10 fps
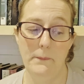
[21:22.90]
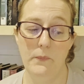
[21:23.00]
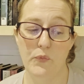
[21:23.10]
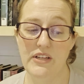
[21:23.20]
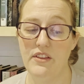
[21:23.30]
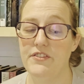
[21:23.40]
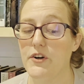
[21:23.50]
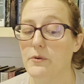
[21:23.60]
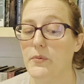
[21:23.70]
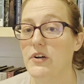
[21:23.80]
read the
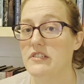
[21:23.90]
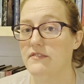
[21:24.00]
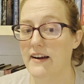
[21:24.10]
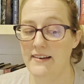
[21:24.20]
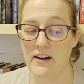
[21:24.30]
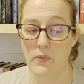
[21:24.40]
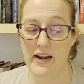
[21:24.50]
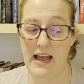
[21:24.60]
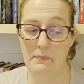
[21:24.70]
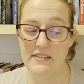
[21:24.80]
third book to find out
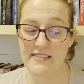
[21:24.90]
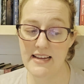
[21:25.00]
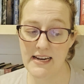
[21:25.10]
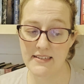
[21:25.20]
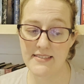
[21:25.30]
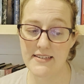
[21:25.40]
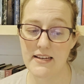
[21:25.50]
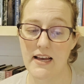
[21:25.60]
what happens next.